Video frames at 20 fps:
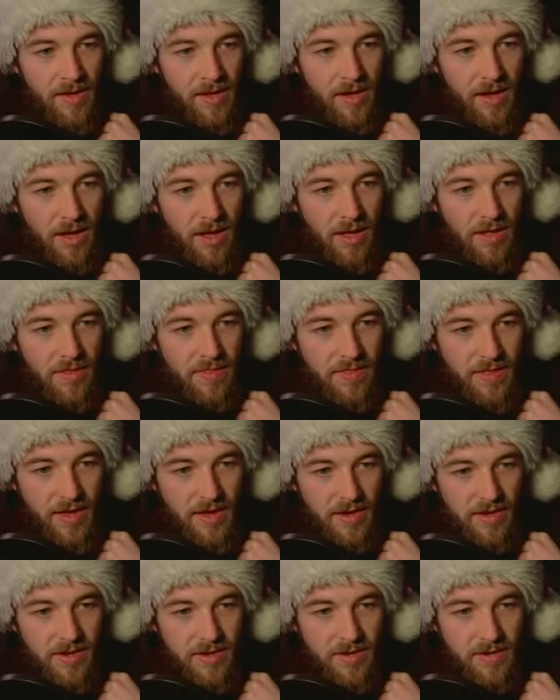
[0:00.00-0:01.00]

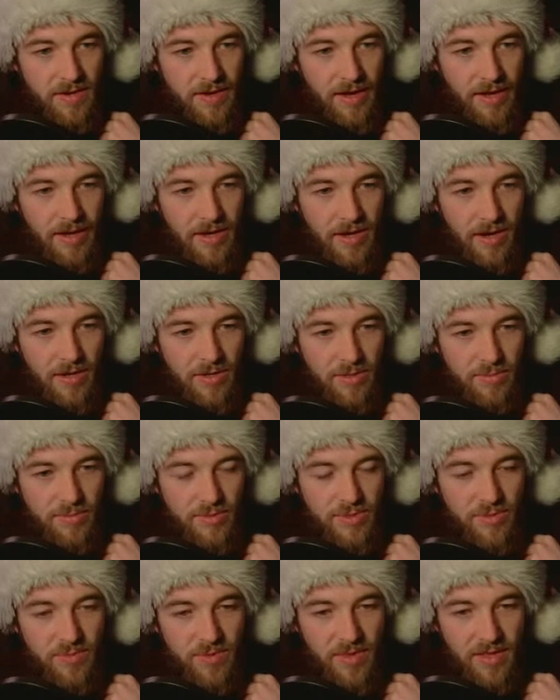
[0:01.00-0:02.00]
Then, any
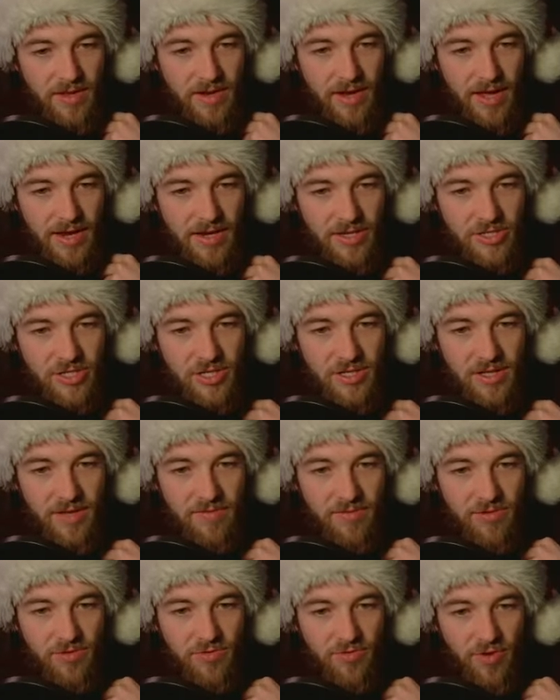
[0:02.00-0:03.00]
octopus with an energy
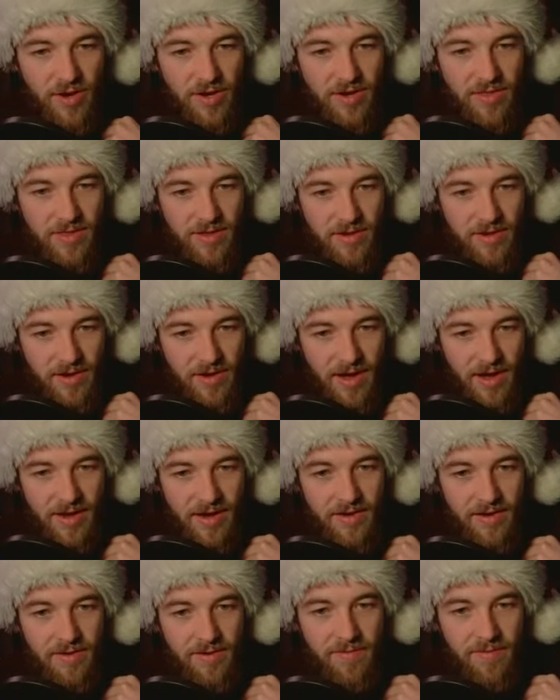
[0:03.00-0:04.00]
level greater than
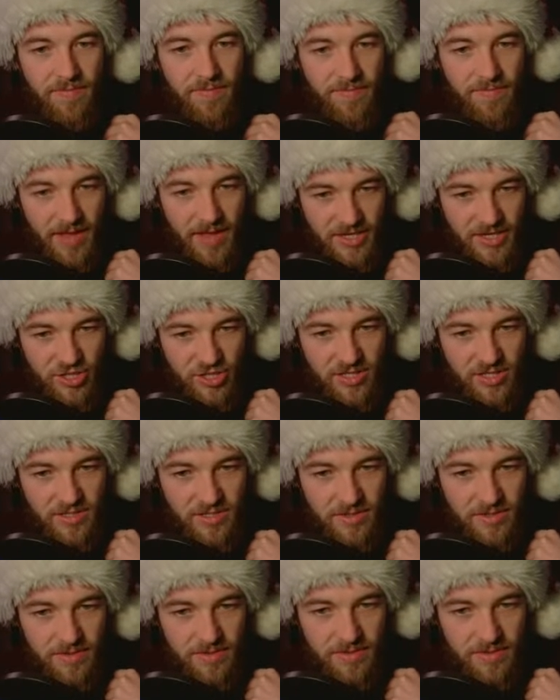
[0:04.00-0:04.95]
9 flashes.